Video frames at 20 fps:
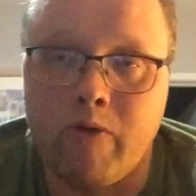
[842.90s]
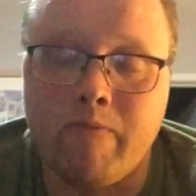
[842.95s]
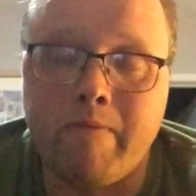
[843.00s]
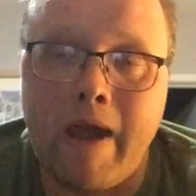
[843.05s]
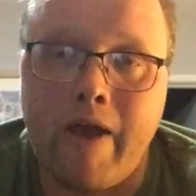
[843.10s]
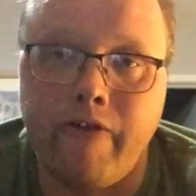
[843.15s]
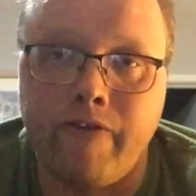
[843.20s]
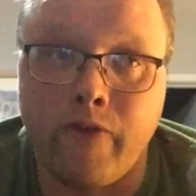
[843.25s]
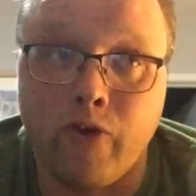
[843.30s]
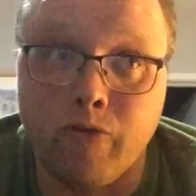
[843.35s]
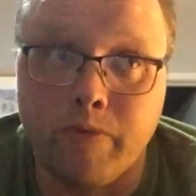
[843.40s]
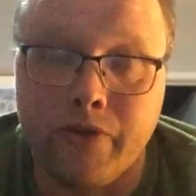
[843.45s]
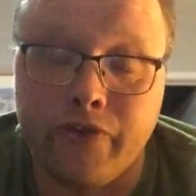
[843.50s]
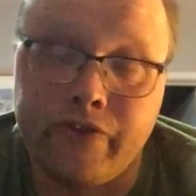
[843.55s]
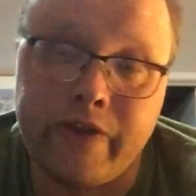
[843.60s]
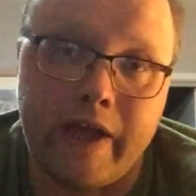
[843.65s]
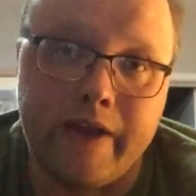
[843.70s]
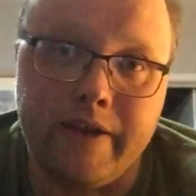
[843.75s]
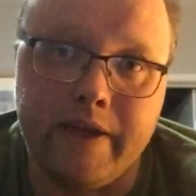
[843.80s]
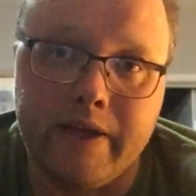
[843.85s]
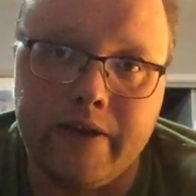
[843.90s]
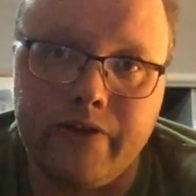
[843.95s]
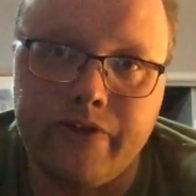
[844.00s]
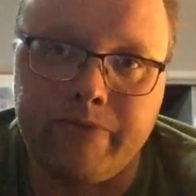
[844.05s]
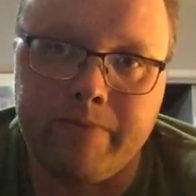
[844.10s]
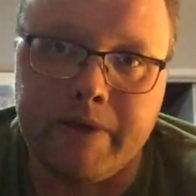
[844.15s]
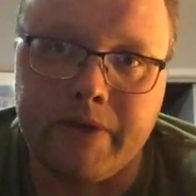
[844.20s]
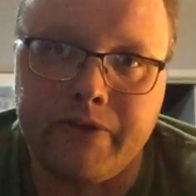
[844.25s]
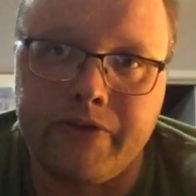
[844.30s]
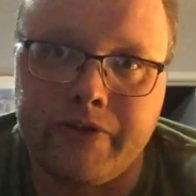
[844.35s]
were married for almost 10
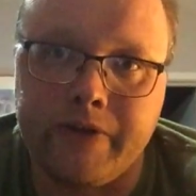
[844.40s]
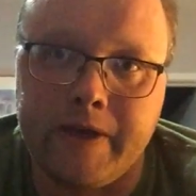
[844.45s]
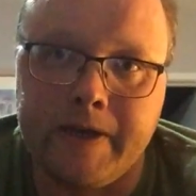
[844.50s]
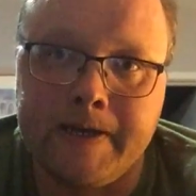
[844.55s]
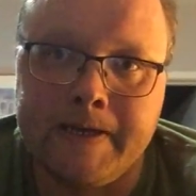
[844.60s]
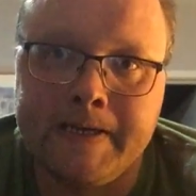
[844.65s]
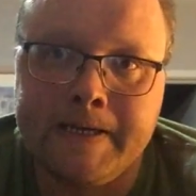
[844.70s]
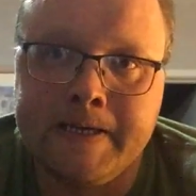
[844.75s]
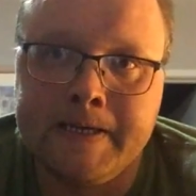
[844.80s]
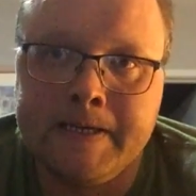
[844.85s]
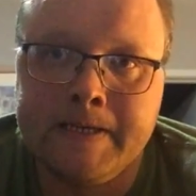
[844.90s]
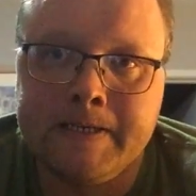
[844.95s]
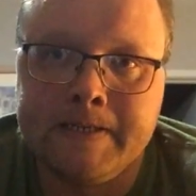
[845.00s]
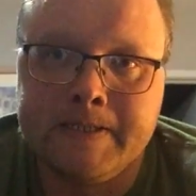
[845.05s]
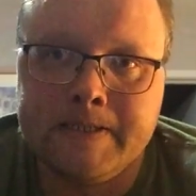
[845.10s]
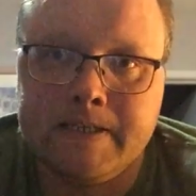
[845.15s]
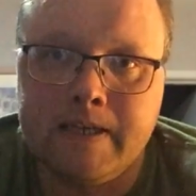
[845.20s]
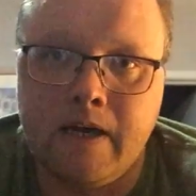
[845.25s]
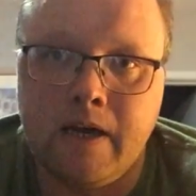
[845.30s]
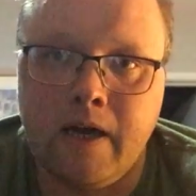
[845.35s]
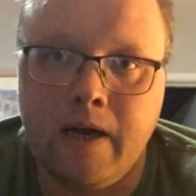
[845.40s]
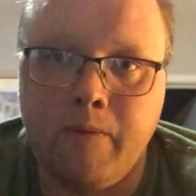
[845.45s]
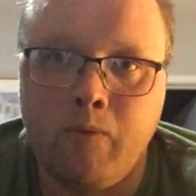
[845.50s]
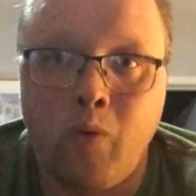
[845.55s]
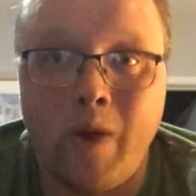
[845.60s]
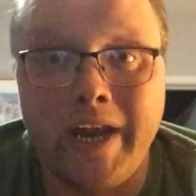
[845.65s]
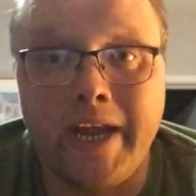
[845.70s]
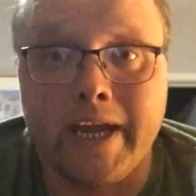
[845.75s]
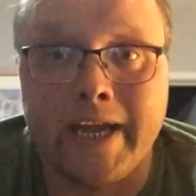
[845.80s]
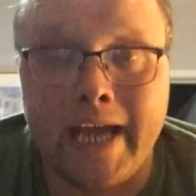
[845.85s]
years, but
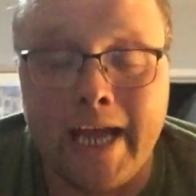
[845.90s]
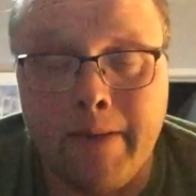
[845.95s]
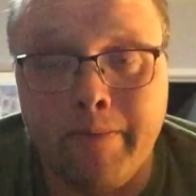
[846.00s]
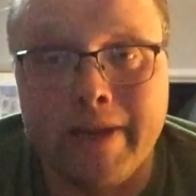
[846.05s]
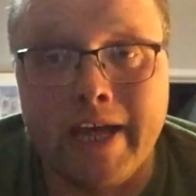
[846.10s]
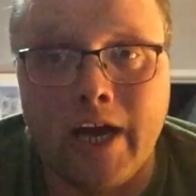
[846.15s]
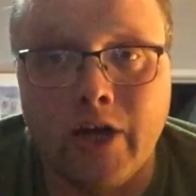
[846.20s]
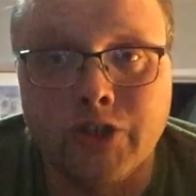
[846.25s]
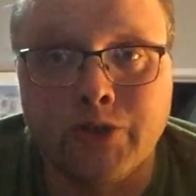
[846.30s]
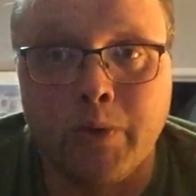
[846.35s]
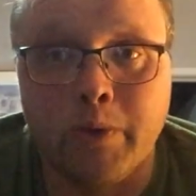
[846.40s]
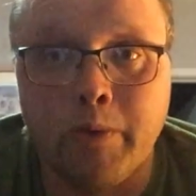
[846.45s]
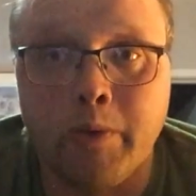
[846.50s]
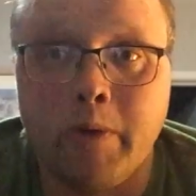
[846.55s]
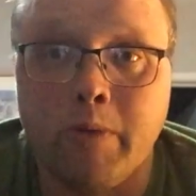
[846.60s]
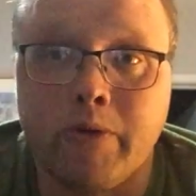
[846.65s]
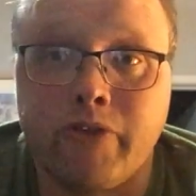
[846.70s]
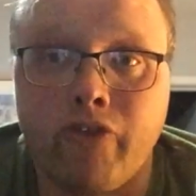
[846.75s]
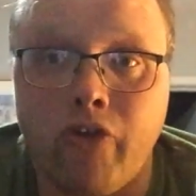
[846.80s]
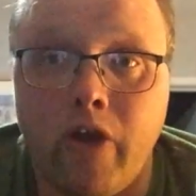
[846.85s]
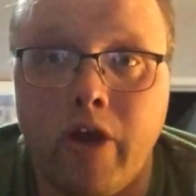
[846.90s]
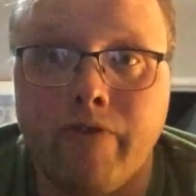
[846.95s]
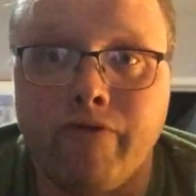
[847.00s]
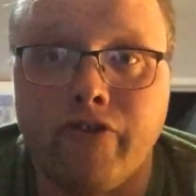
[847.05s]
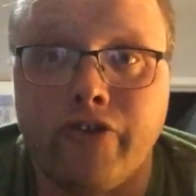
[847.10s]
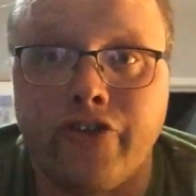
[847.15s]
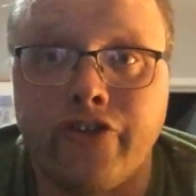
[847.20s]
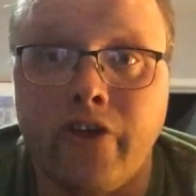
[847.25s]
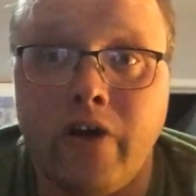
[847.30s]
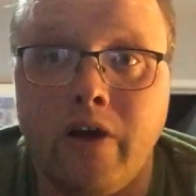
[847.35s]
when it came down to it, we were trying
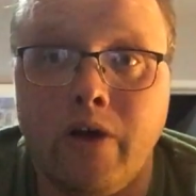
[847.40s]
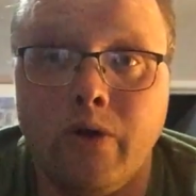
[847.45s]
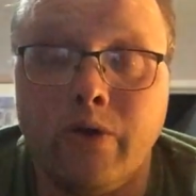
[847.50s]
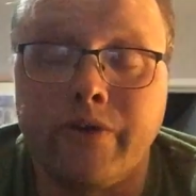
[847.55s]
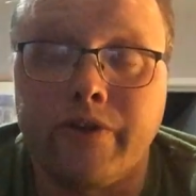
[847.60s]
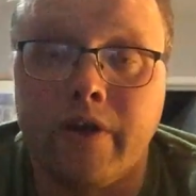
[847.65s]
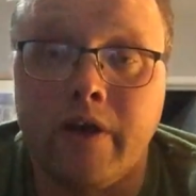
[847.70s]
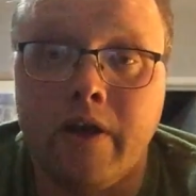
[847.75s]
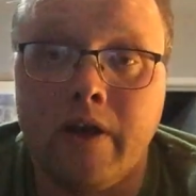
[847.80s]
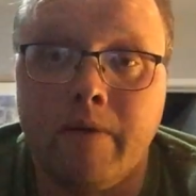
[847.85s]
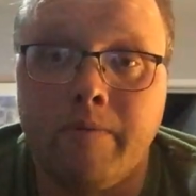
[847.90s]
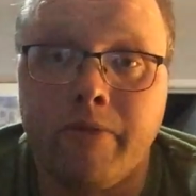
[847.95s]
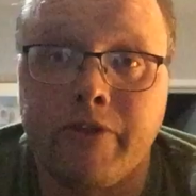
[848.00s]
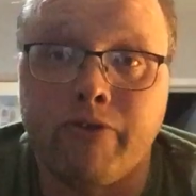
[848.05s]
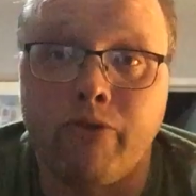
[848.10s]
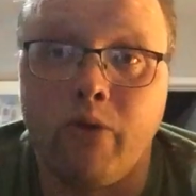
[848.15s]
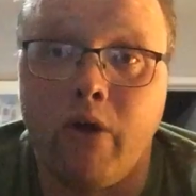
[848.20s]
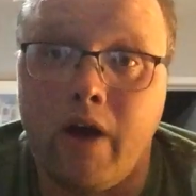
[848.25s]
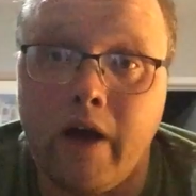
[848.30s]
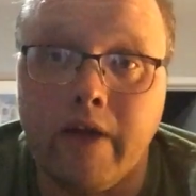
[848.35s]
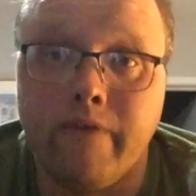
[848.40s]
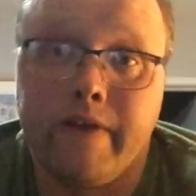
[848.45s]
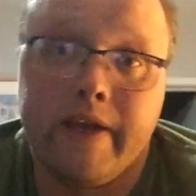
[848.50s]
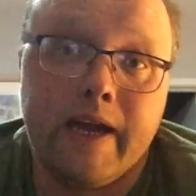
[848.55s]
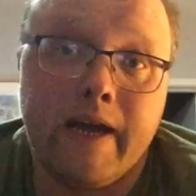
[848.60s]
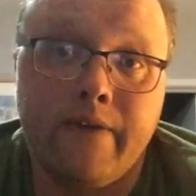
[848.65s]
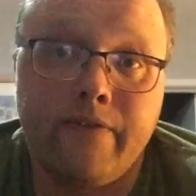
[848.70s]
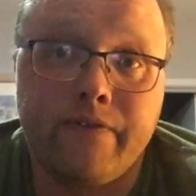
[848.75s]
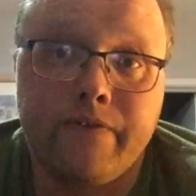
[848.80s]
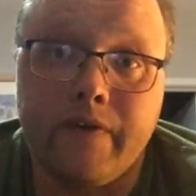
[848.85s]
for a child through
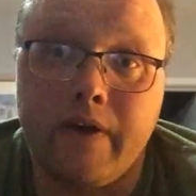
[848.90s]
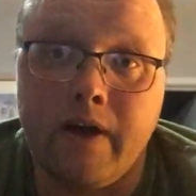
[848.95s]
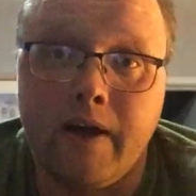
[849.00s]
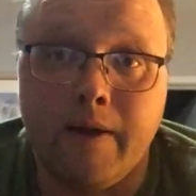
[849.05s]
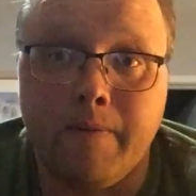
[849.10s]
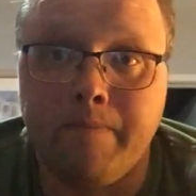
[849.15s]
IVF.